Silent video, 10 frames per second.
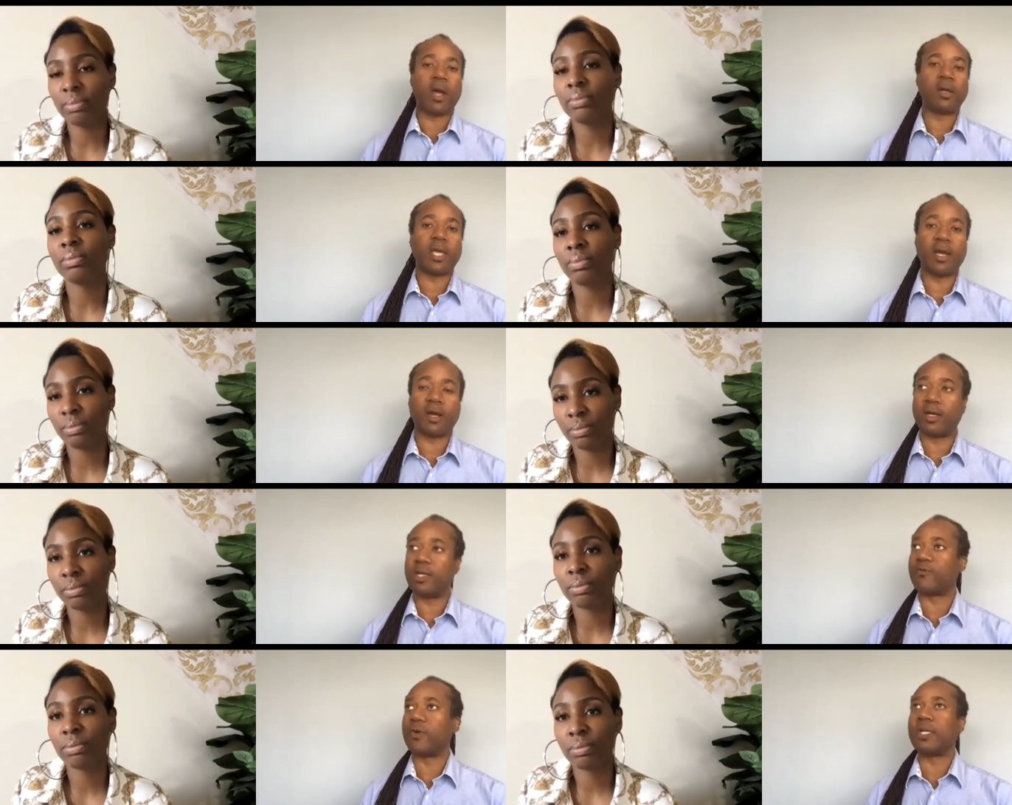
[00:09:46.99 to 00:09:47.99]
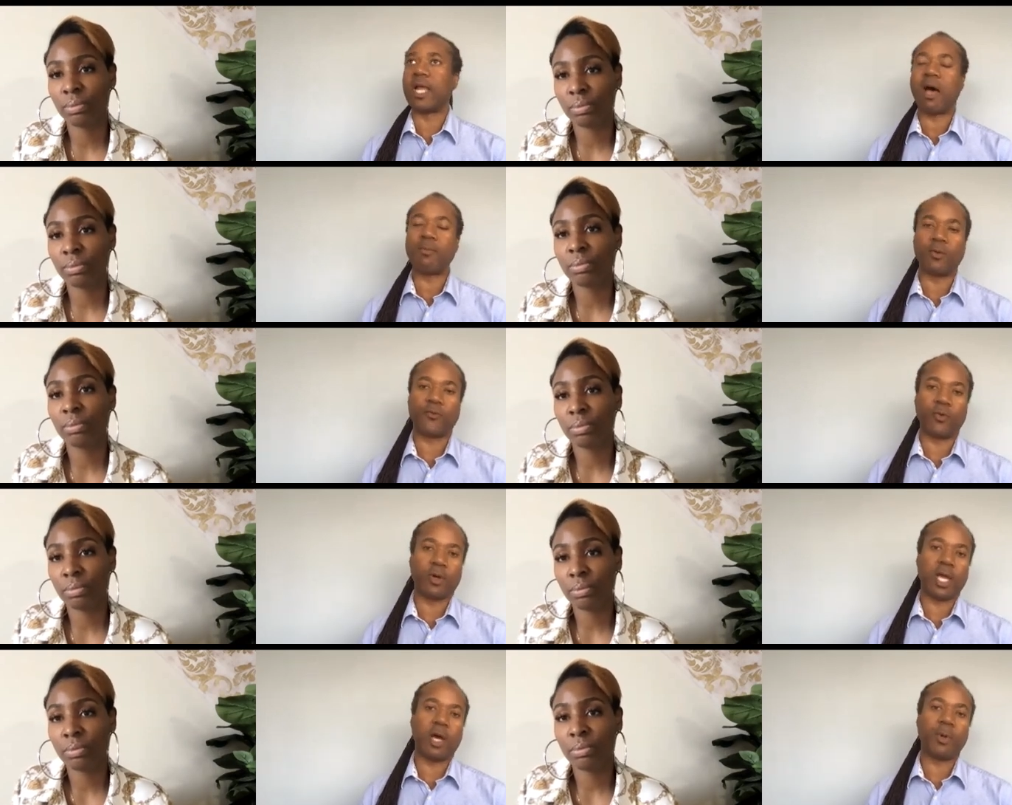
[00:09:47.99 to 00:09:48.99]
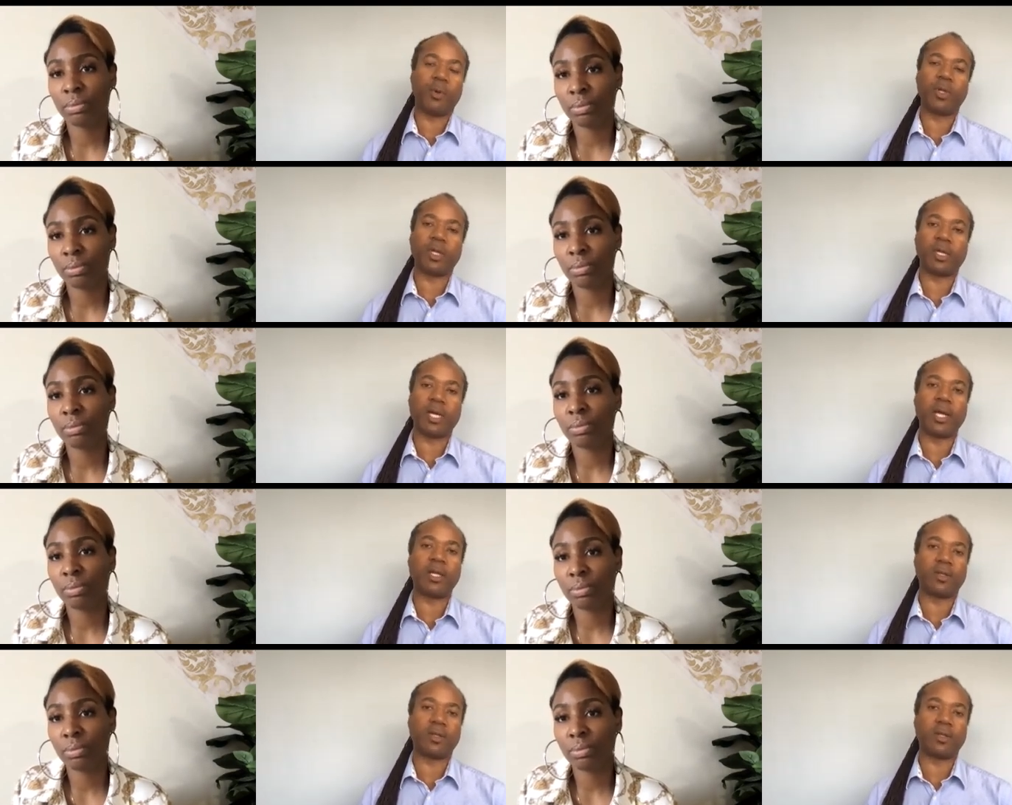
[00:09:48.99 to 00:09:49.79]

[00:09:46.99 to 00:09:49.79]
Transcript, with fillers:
Speaker 1: our Care is phenomenal for helping with gut